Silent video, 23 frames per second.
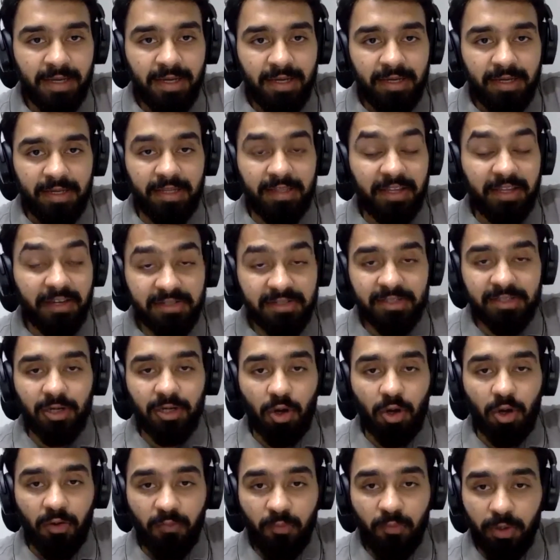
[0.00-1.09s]
And there is a lot
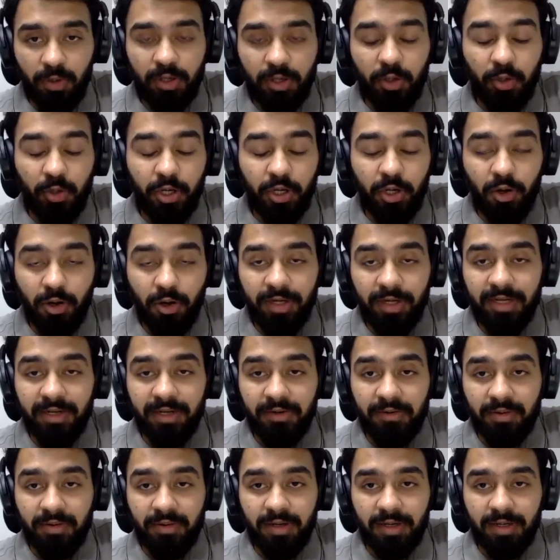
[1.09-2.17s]
of work going on in
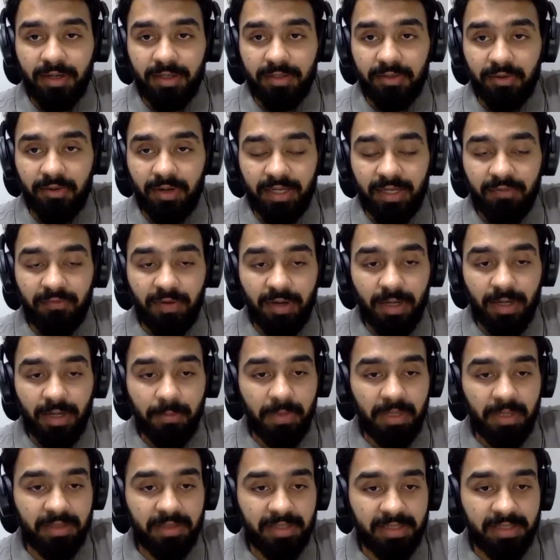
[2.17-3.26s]
drug
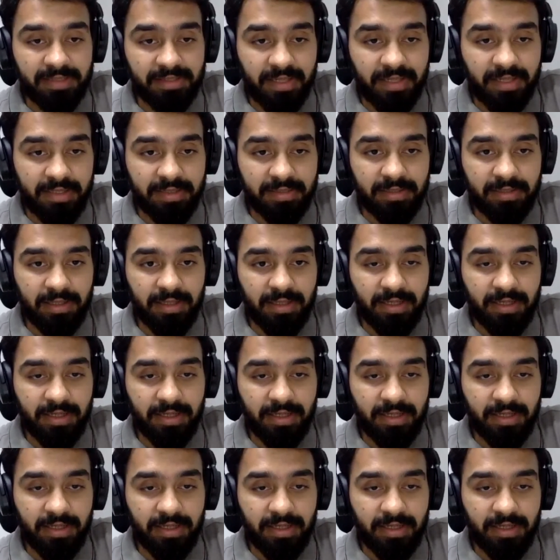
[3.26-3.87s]
development these days.